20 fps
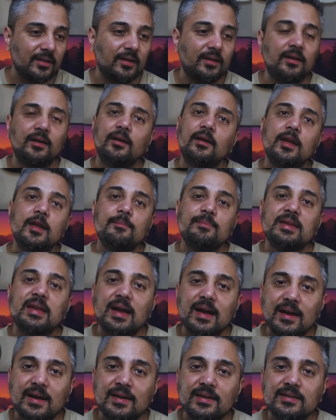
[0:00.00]

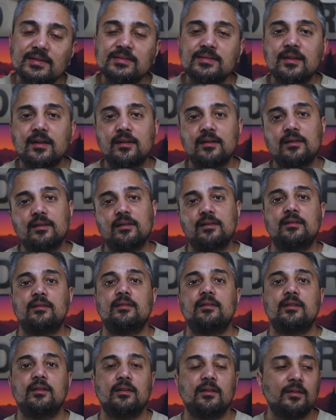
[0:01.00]
APIs that
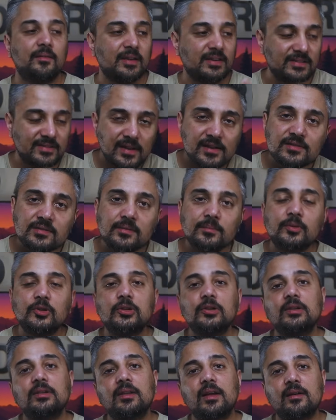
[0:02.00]
are extensible,